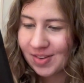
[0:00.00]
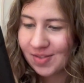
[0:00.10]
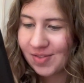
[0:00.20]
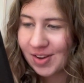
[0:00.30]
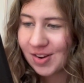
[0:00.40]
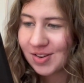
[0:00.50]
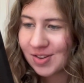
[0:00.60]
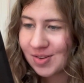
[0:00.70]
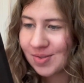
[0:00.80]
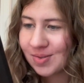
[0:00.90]
Figured
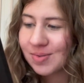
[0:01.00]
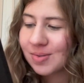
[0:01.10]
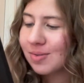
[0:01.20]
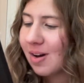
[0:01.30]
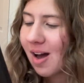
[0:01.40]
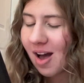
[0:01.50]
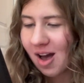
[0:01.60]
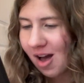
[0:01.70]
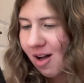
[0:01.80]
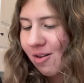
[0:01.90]
You
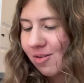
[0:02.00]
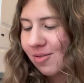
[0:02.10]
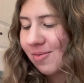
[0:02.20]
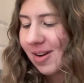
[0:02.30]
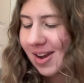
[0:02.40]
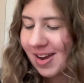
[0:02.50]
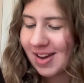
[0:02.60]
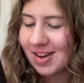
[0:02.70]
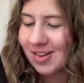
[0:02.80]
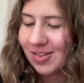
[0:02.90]
Out. Wait,
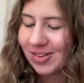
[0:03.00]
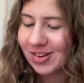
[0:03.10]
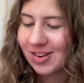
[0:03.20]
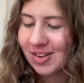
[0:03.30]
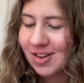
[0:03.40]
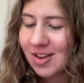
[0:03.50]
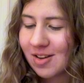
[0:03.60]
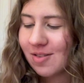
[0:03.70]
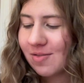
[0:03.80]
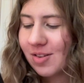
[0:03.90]
hold on.
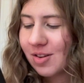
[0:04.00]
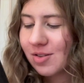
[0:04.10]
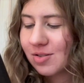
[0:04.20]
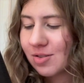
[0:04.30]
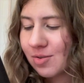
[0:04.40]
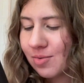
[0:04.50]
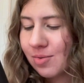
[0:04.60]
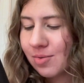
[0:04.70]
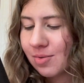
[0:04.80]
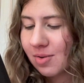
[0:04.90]
Figured
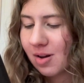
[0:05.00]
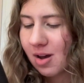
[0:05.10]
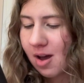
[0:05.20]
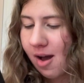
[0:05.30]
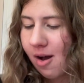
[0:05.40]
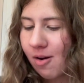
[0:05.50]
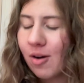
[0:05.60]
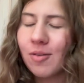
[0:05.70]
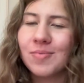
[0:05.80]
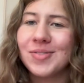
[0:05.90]
You Out.
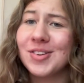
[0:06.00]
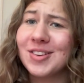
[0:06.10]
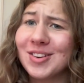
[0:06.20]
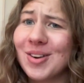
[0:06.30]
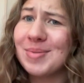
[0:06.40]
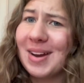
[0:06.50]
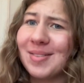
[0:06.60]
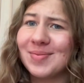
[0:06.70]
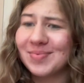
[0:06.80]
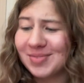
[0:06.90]
Oh, you need to calm down.
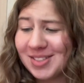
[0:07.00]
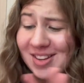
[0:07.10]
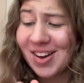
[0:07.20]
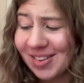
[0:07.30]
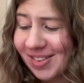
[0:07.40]
Duh.